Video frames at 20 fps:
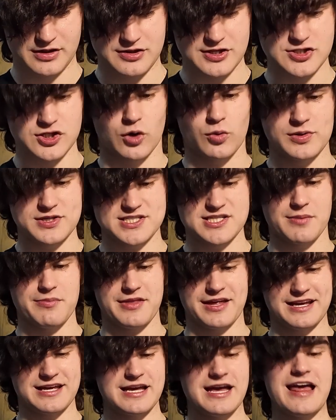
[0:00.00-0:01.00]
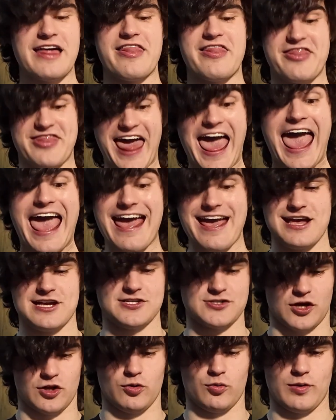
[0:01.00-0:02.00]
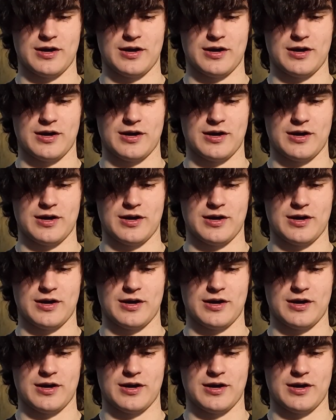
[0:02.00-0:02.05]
There's always something valuable